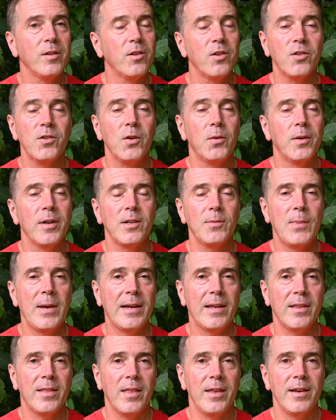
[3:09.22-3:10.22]
Just don't
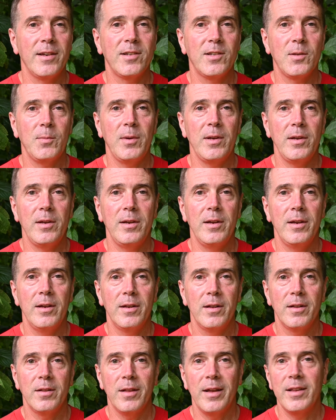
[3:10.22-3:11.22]
expect things to be
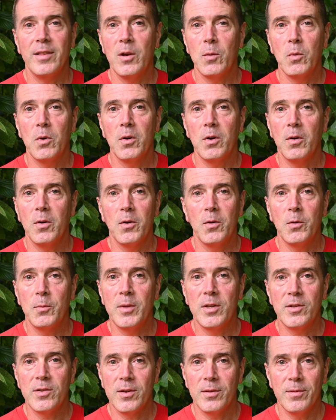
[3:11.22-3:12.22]
like they were at home.
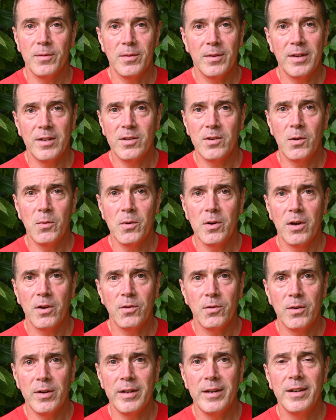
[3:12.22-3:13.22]
It's a new
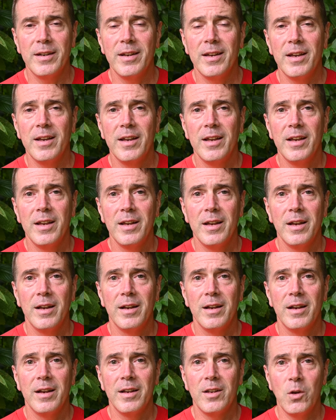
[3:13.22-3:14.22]
country.
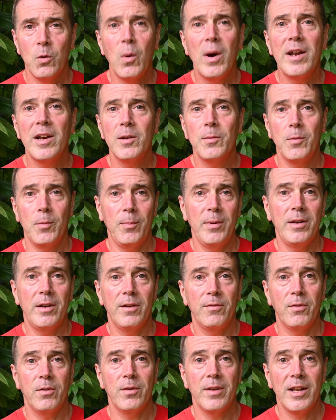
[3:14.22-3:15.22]
You want it to be
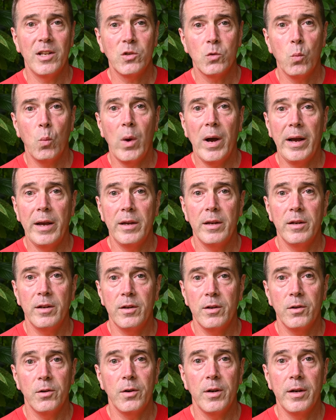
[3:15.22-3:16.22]
different. That's why
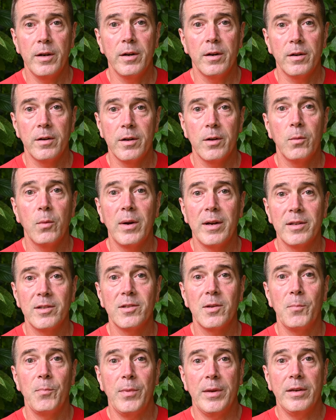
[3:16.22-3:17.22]
you're here. You want
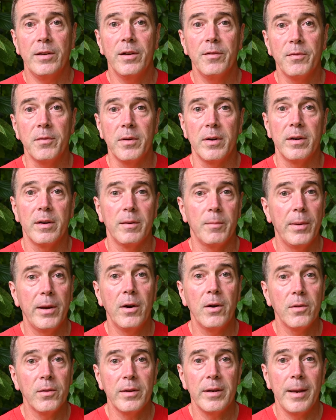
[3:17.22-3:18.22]
something different,
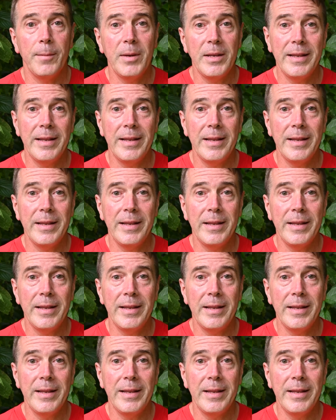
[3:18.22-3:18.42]
apparently.